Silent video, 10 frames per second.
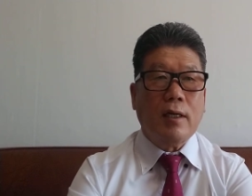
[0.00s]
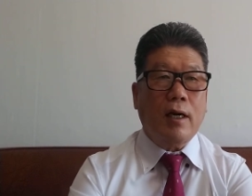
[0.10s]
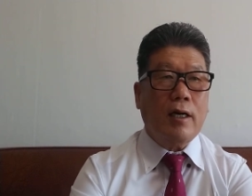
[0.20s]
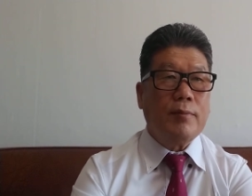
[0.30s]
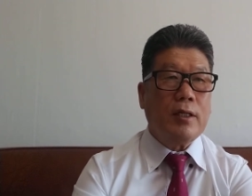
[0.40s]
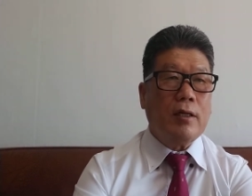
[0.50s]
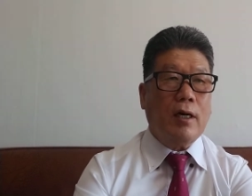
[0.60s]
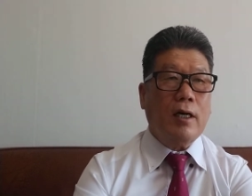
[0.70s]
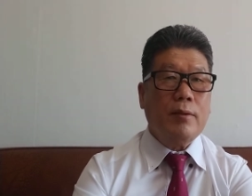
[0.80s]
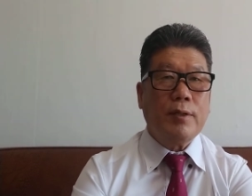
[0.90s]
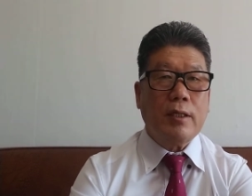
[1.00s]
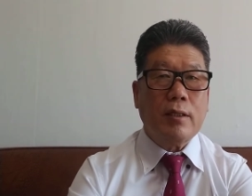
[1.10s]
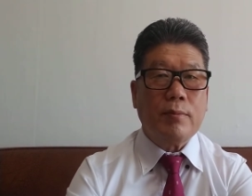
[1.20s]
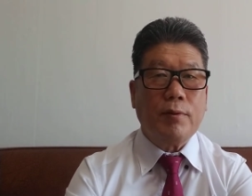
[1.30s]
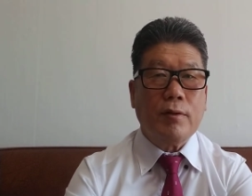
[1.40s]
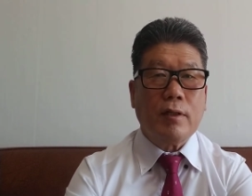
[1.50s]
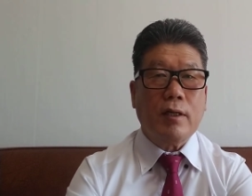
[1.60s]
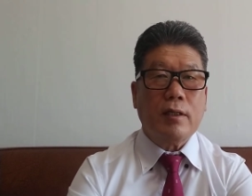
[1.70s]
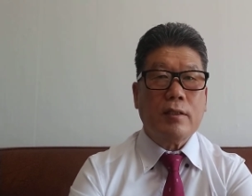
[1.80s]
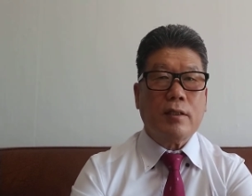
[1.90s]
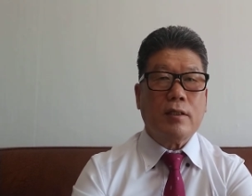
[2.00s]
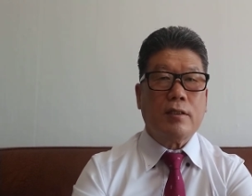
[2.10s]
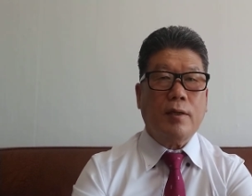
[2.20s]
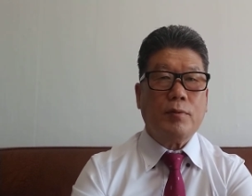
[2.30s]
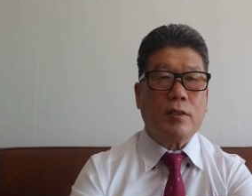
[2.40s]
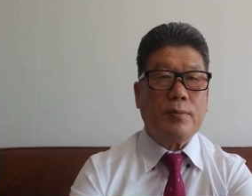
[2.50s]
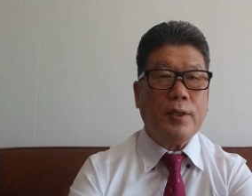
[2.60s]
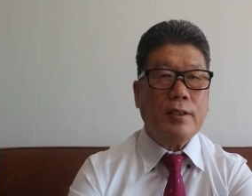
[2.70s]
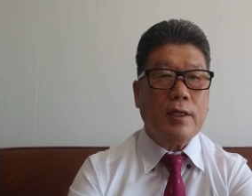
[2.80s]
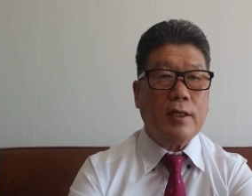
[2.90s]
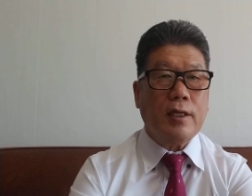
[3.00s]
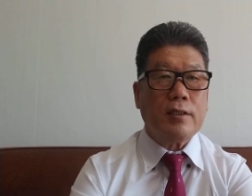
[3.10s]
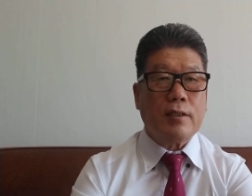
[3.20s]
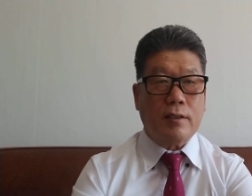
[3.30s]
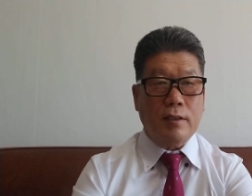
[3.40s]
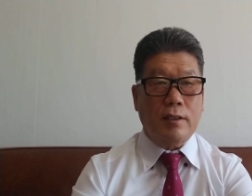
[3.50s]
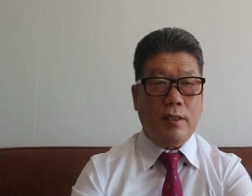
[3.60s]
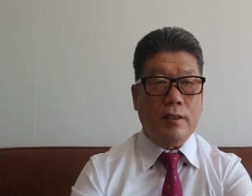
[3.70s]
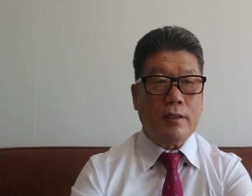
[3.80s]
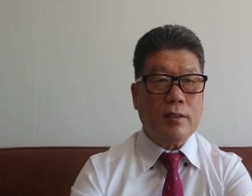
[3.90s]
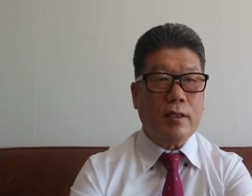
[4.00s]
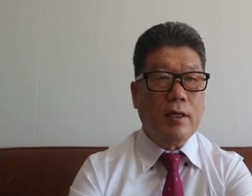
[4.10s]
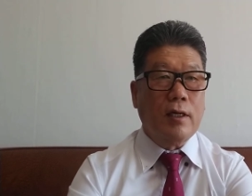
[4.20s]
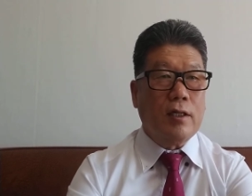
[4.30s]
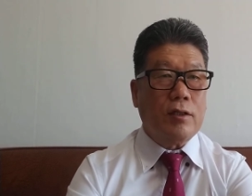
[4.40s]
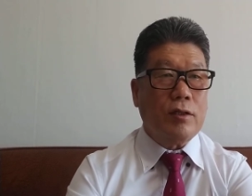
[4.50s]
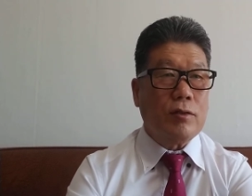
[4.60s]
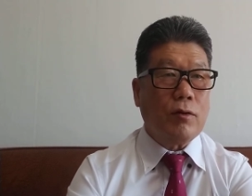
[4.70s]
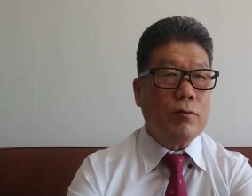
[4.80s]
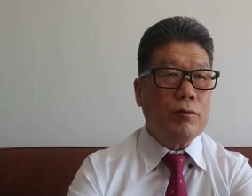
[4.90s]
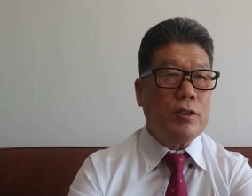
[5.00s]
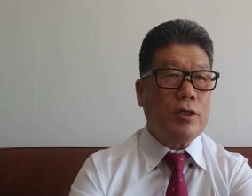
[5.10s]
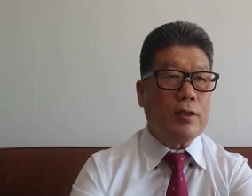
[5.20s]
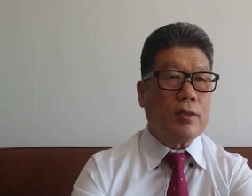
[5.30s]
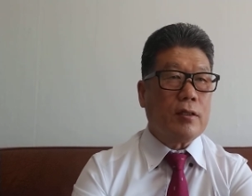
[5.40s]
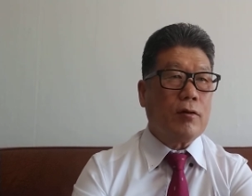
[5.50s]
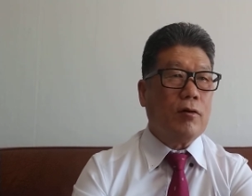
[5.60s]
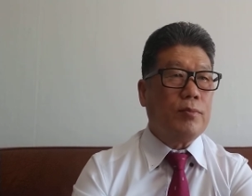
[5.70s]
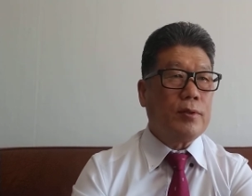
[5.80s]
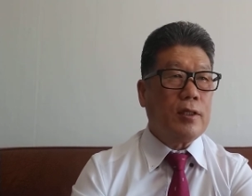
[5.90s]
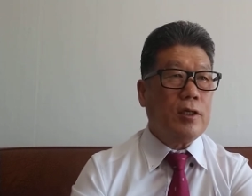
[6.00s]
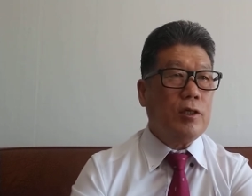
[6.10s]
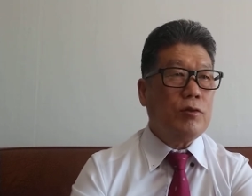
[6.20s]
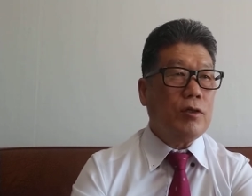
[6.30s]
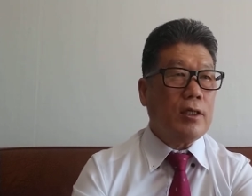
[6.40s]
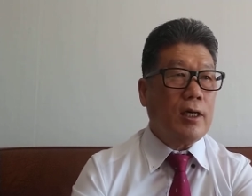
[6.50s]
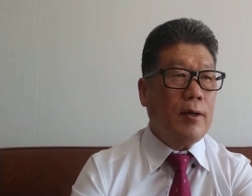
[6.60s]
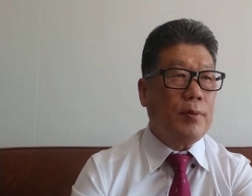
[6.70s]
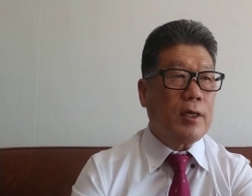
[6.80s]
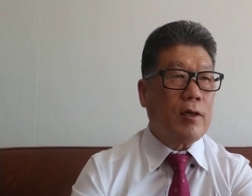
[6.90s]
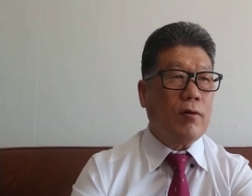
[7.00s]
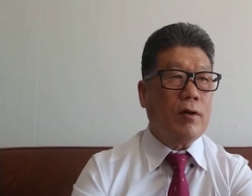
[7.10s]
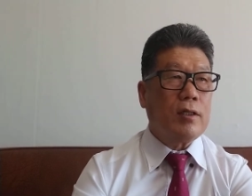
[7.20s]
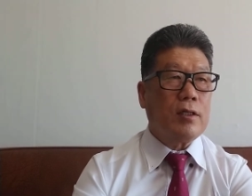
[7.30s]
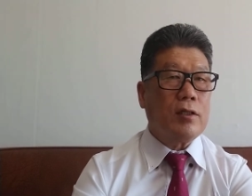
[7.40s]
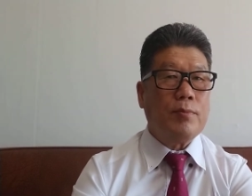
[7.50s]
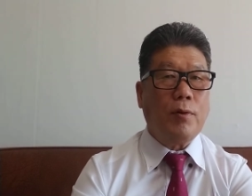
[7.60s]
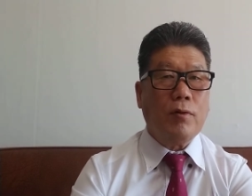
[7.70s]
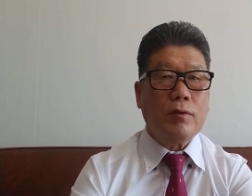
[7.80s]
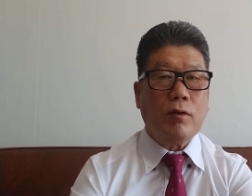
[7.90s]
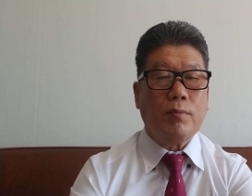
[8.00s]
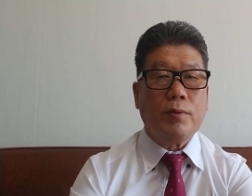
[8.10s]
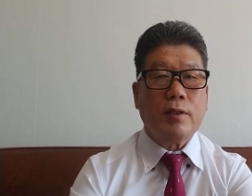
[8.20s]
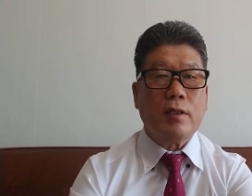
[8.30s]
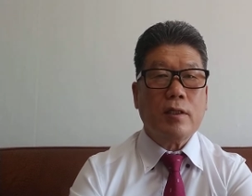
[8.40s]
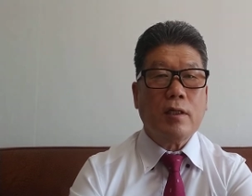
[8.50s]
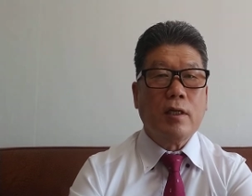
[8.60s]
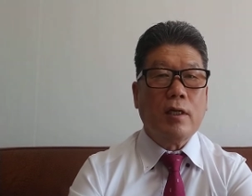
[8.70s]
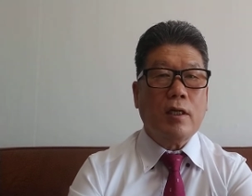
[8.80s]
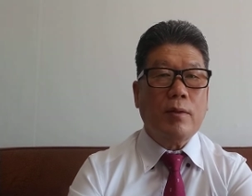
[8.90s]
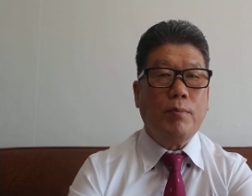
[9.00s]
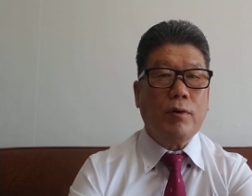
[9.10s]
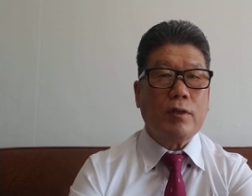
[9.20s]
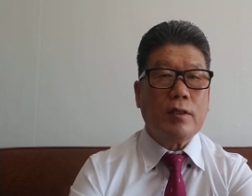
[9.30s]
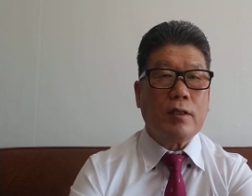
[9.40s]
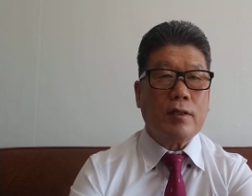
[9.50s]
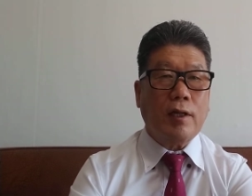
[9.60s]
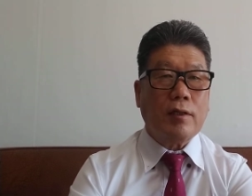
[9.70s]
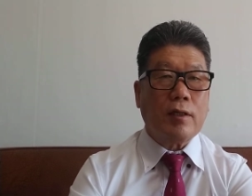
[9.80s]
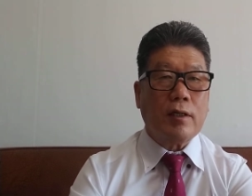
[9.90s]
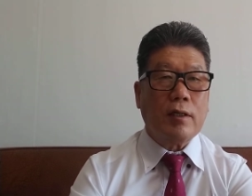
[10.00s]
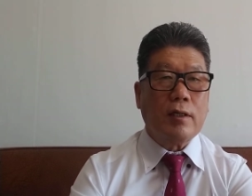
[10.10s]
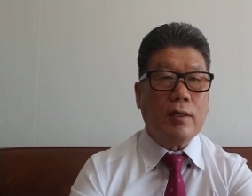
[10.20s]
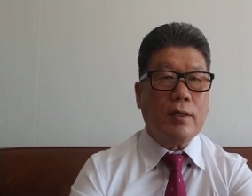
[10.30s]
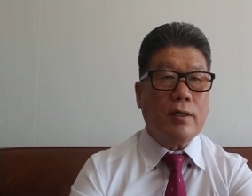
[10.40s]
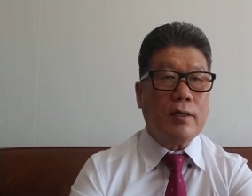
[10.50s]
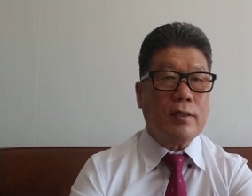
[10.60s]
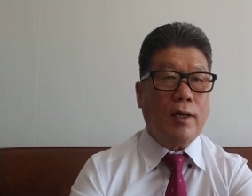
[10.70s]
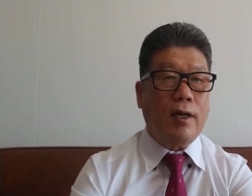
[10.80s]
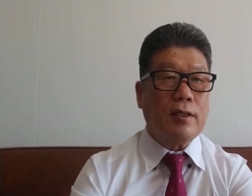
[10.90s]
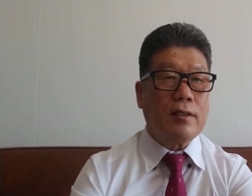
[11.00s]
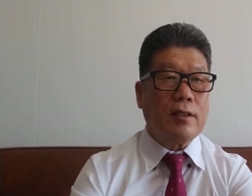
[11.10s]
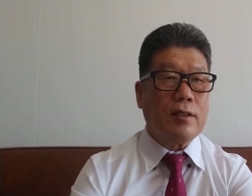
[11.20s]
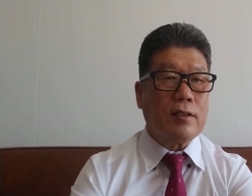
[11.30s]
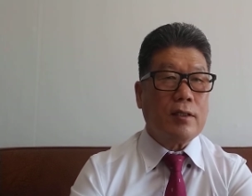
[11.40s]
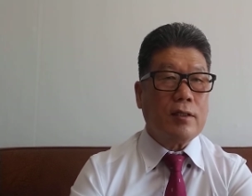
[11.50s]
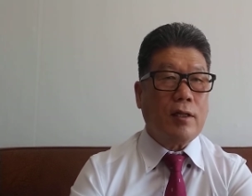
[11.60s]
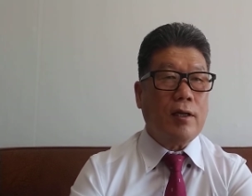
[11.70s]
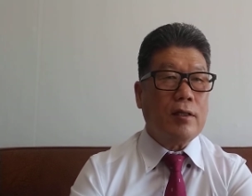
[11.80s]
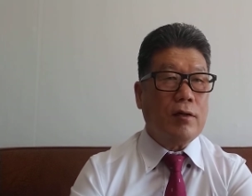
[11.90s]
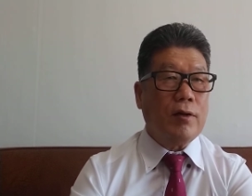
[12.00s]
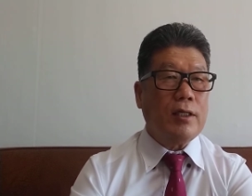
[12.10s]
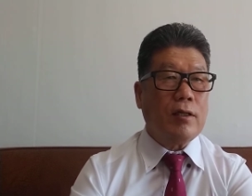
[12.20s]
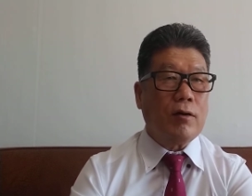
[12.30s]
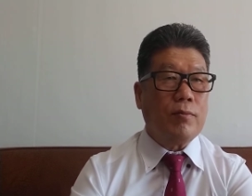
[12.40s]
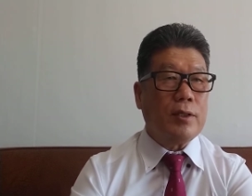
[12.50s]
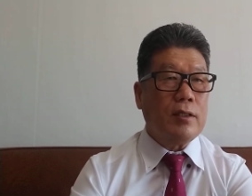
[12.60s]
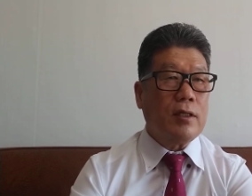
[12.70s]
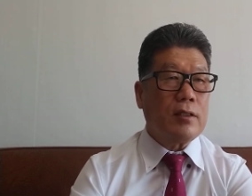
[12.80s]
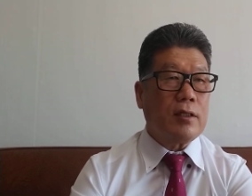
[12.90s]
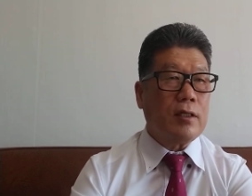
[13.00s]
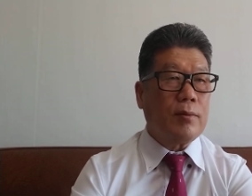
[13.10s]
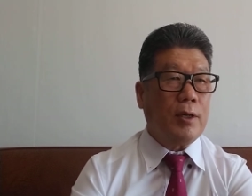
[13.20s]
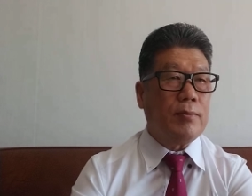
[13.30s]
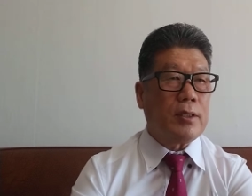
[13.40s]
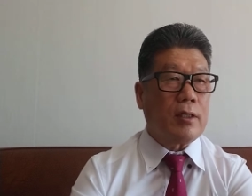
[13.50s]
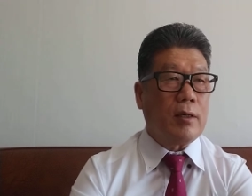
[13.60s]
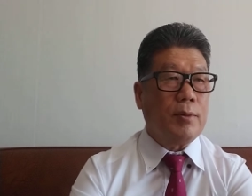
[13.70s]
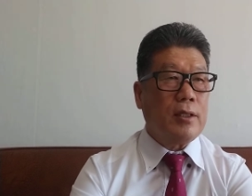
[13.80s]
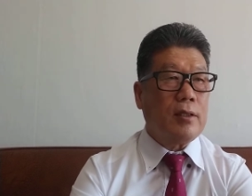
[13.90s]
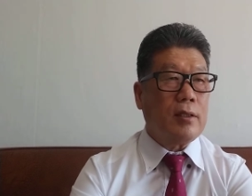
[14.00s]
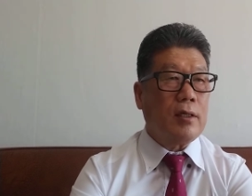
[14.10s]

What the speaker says: Hybrid bond is except a special case such as dissolution of the issuing company or the default of the important debt. There is the certain rate of interest rate payment, but